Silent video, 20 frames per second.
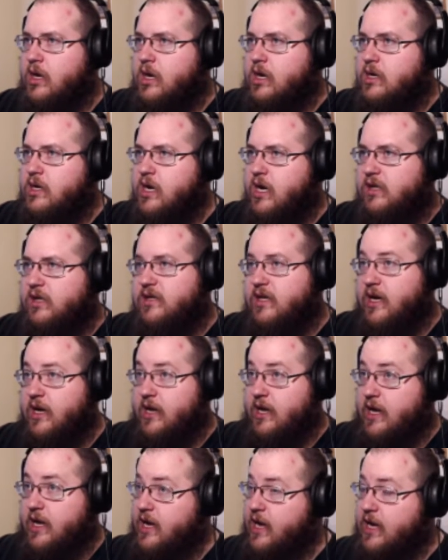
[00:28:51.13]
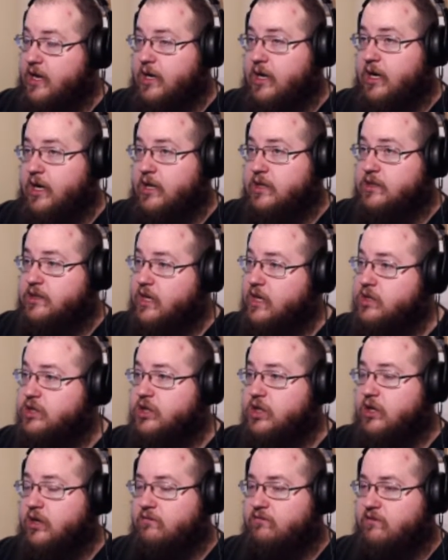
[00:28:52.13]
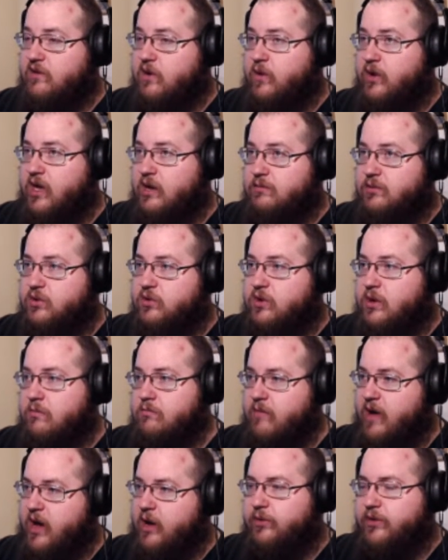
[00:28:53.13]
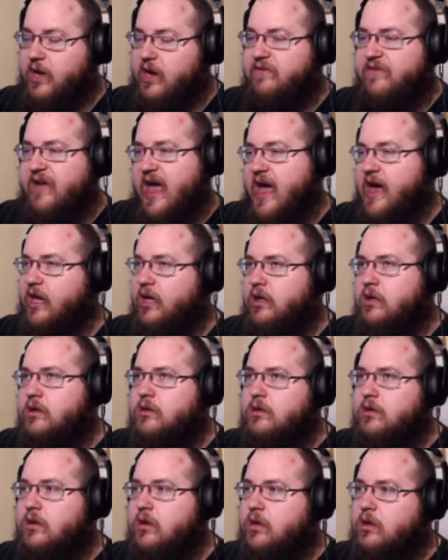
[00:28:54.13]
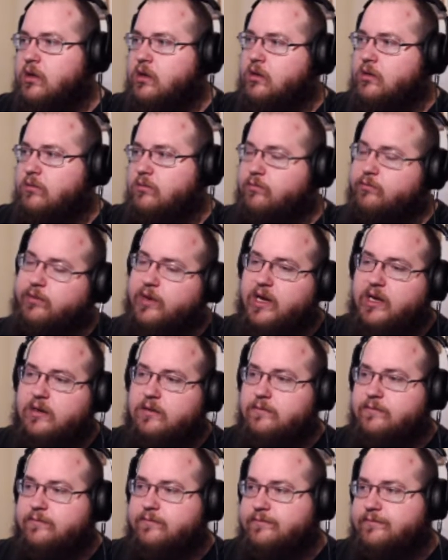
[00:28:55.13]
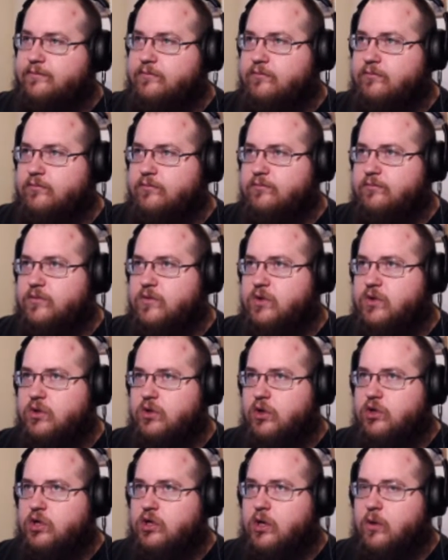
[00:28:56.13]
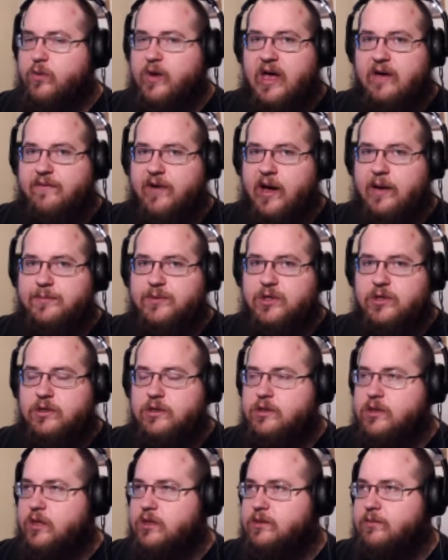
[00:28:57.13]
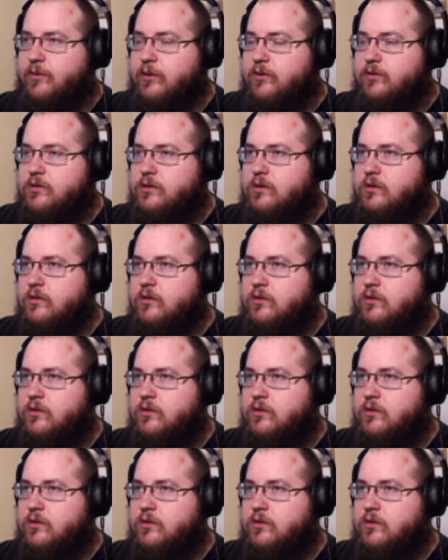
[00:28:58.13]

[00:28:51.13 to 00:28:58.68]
Not that I had any intention of going up to the mouth of hell, but good to know we have options, I suppose.